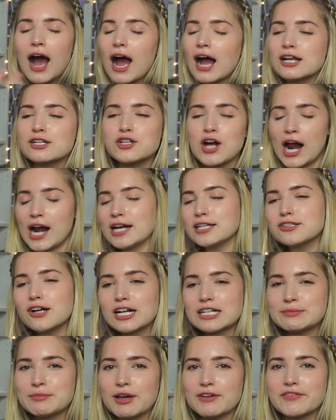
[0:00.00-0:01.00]
I try to
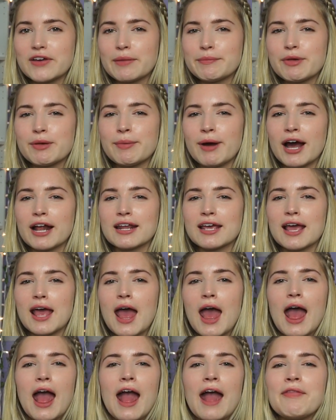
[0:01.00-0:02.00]
talk to my family about it
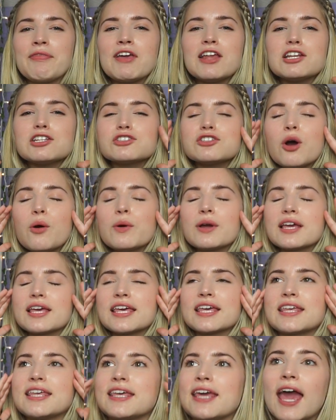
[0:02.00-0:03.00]
and they just don't
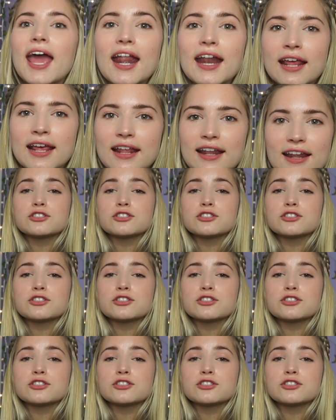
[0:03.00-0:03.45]
get it.